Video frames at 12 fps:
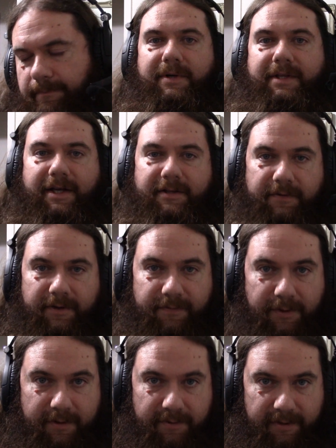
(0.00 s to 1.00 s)
But that's for the
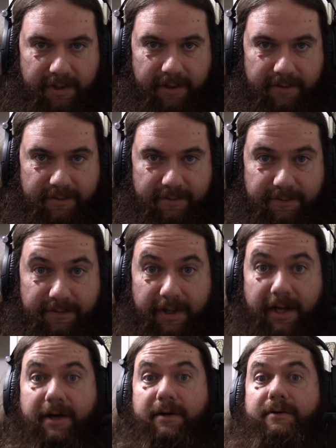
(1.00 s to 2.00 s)
future video. For
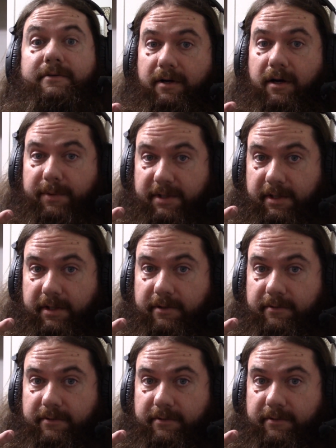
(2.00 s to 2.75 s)
now, I'll be seeing